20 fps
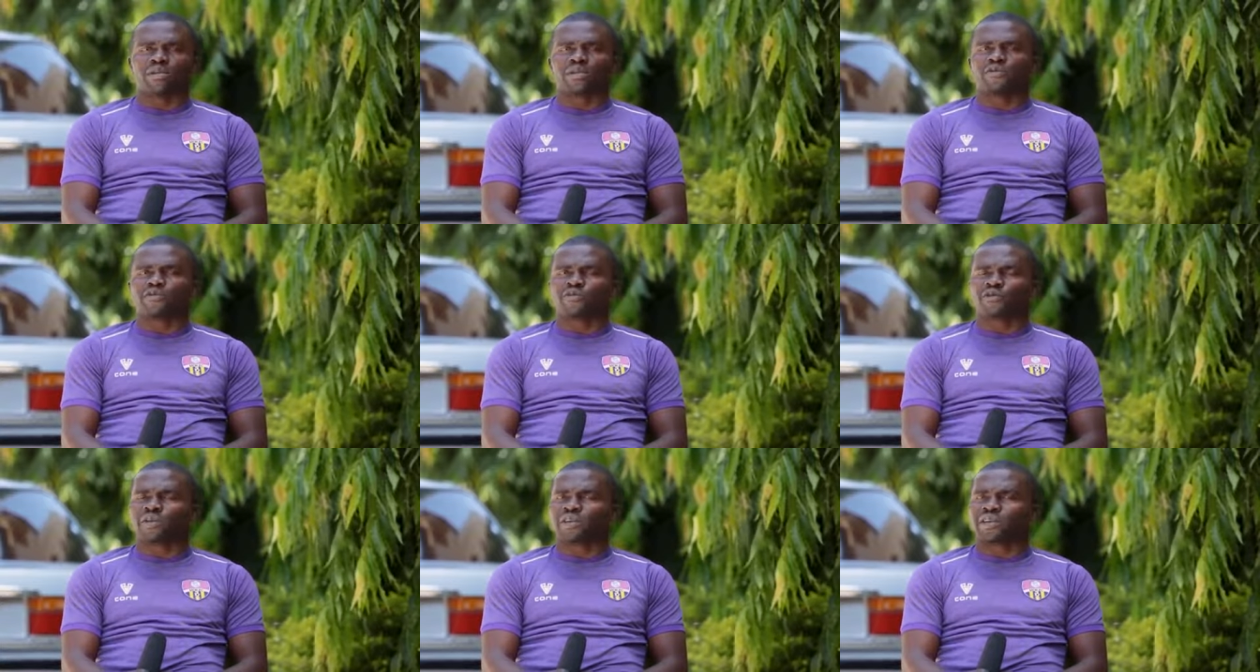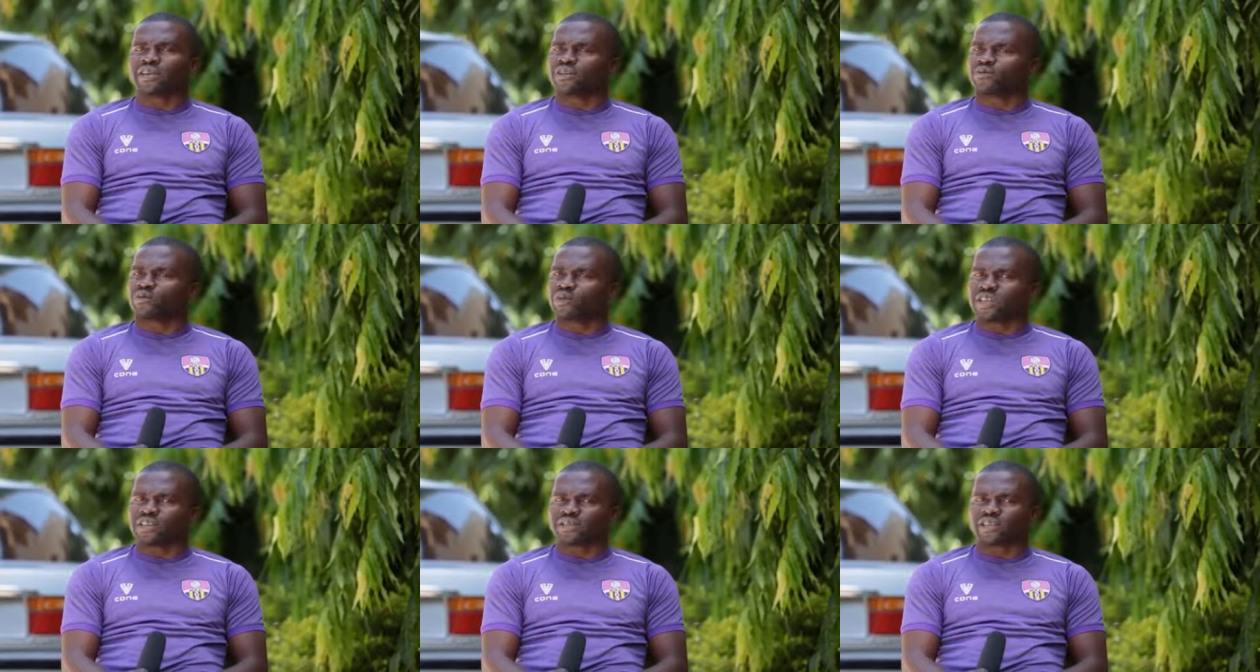if we get
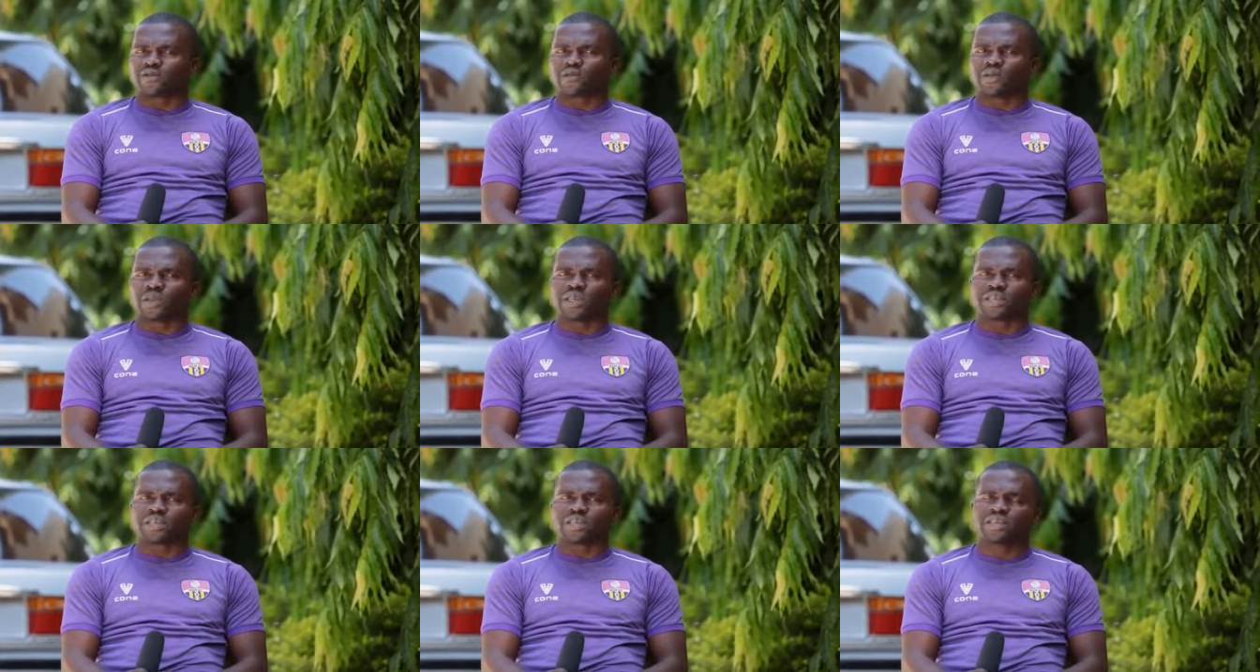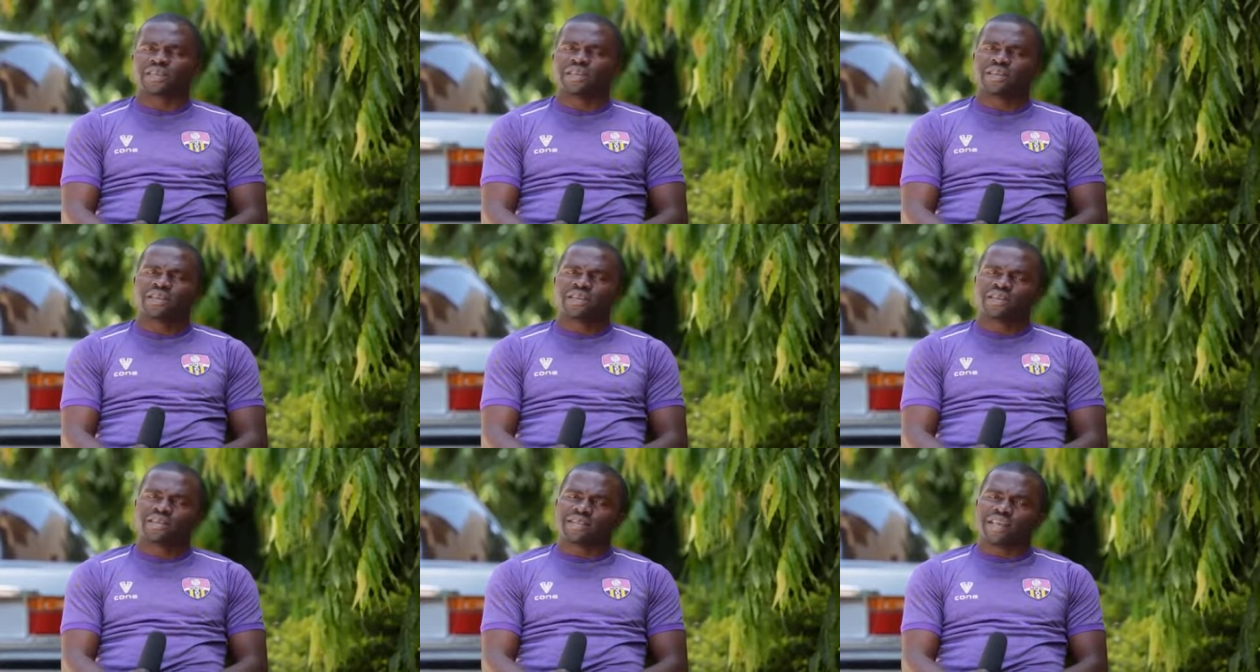winning this
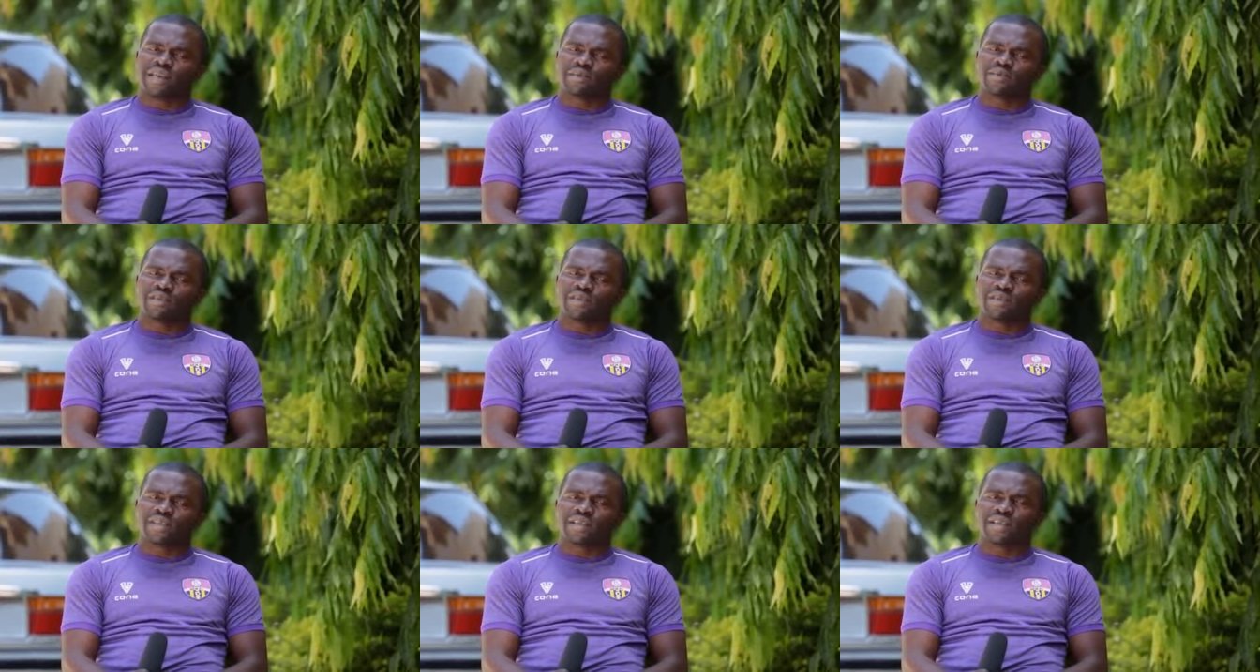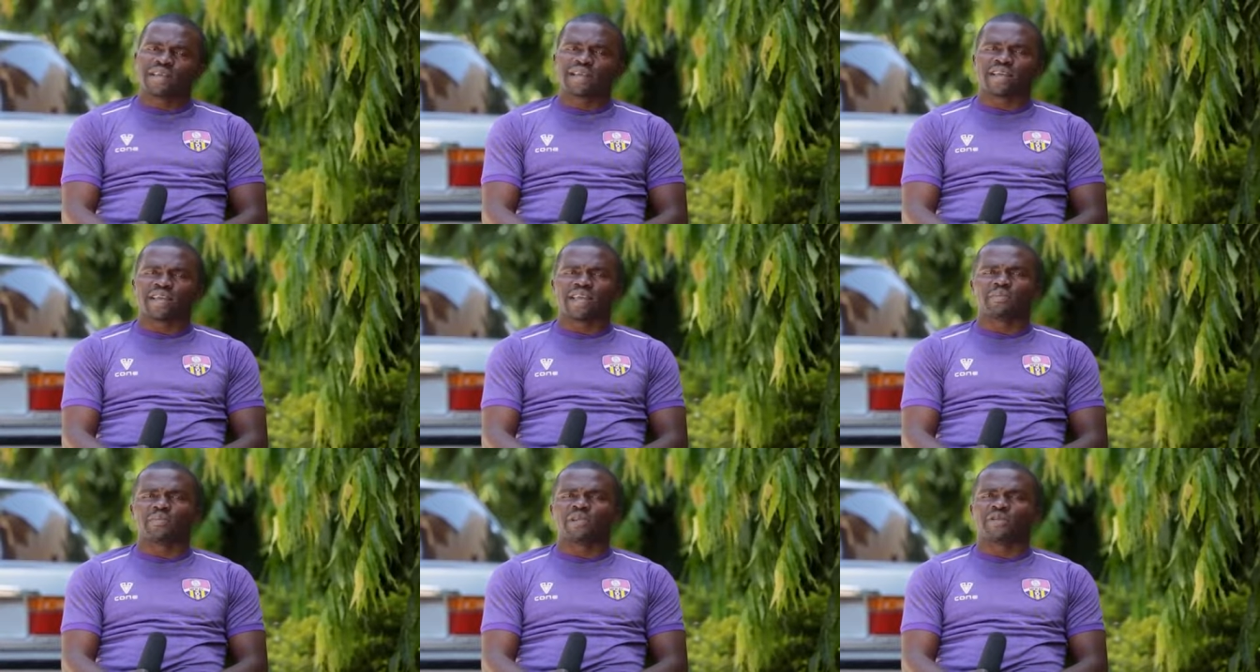place, that means uh,
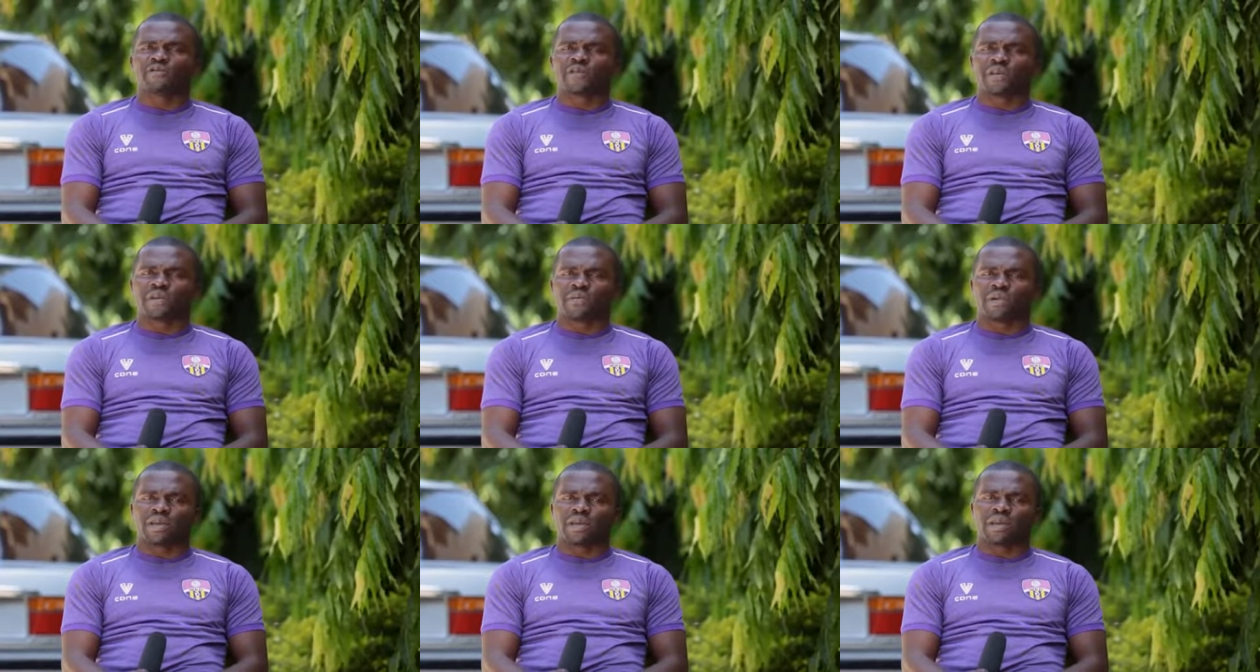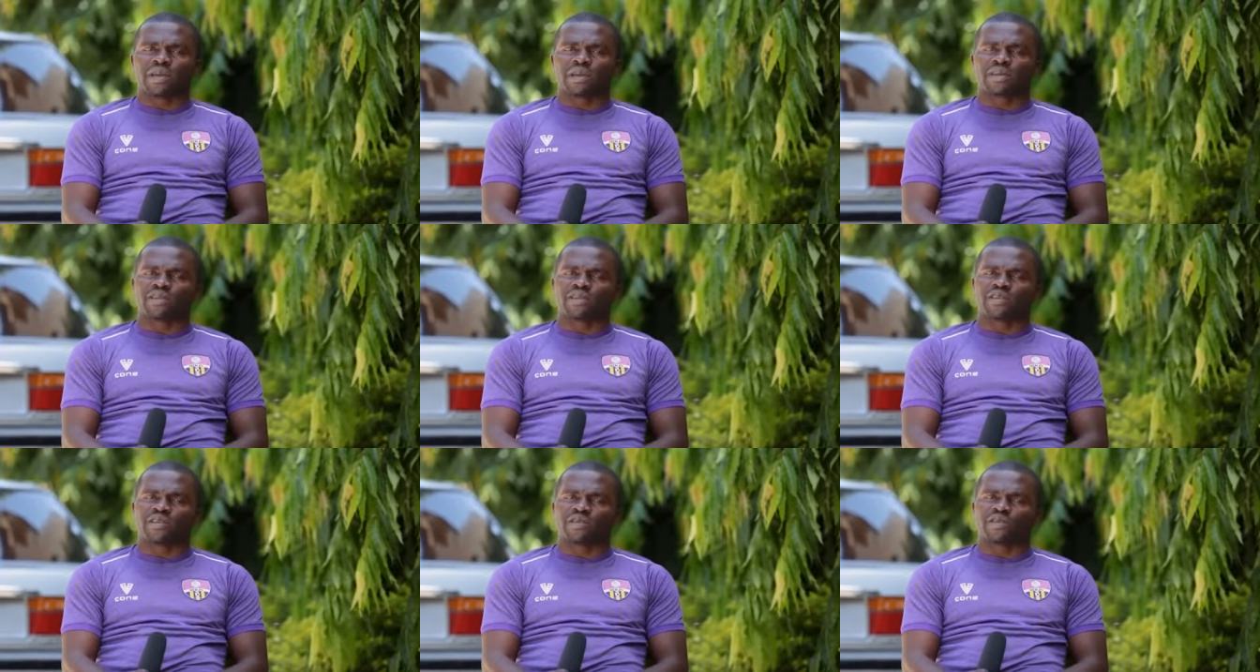MFM uh,
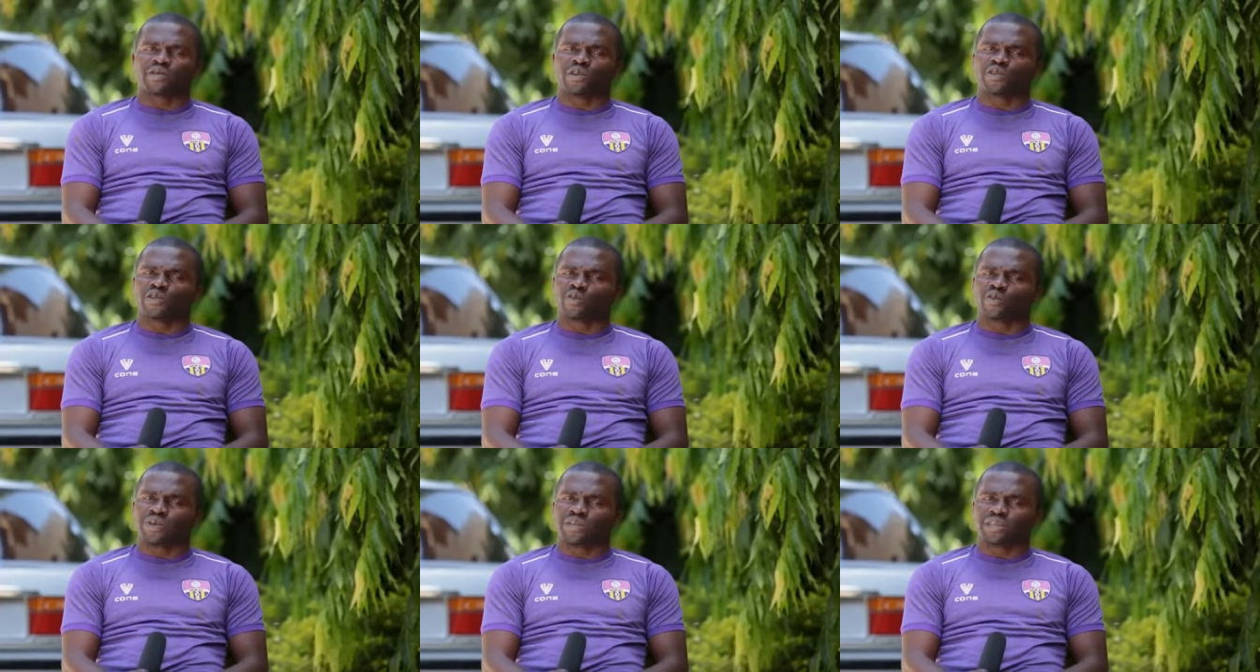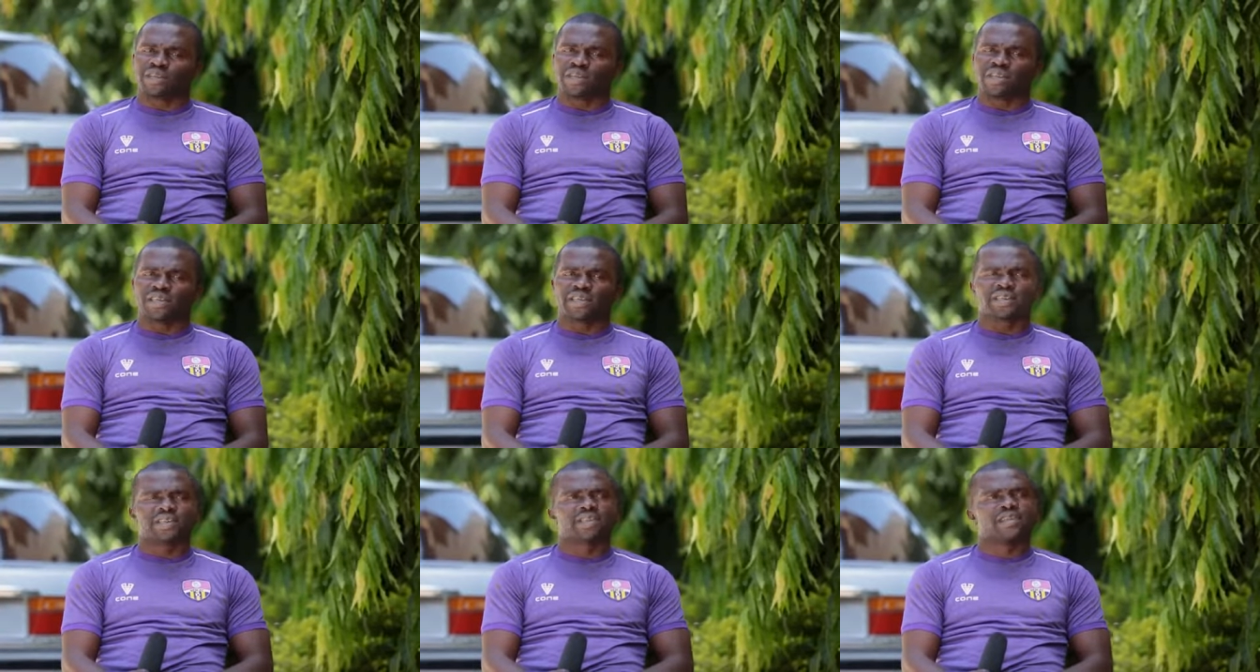is going to win the
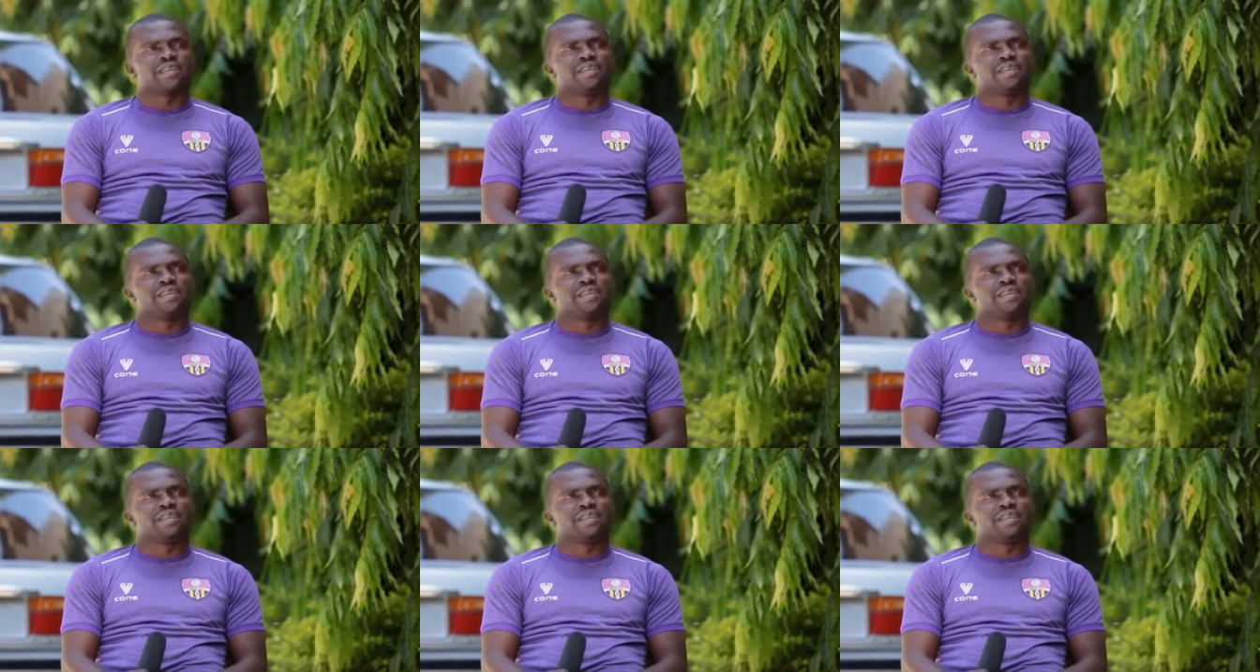league.